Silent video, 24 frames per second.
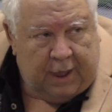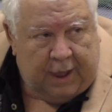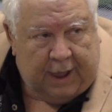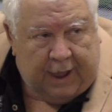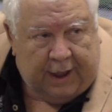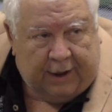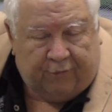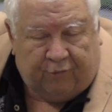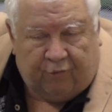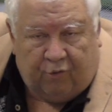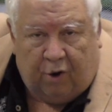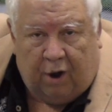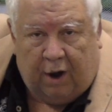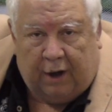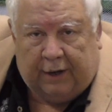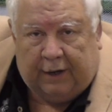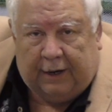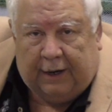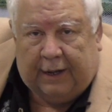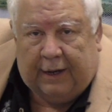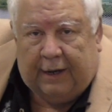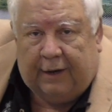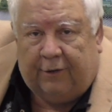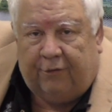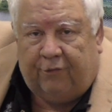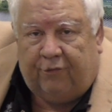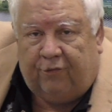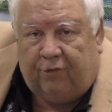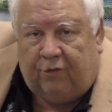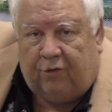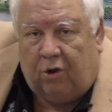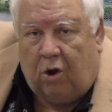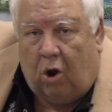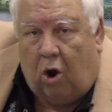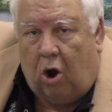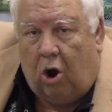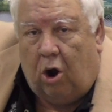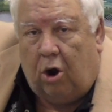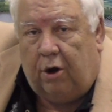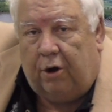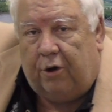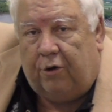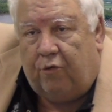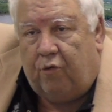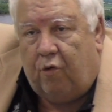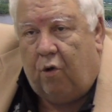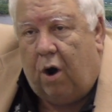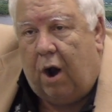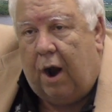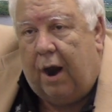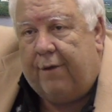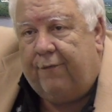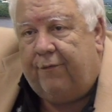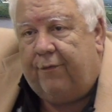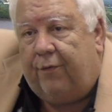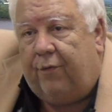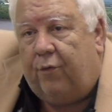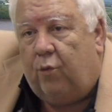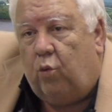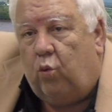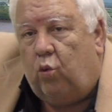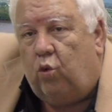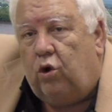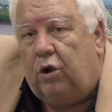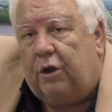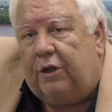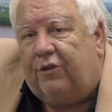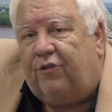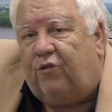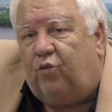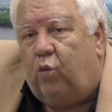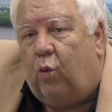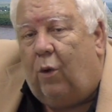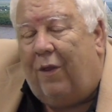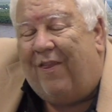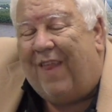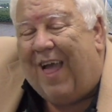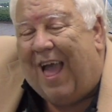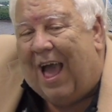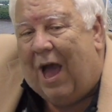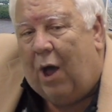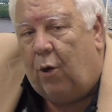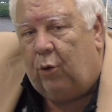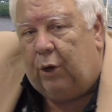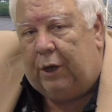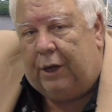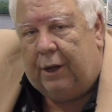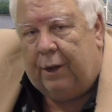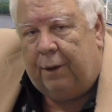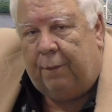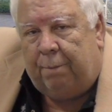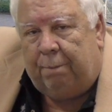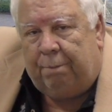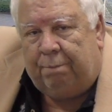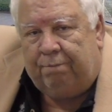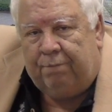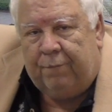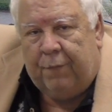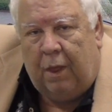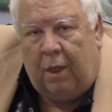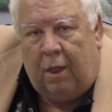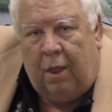and trying to get his car to drive in the woods without him.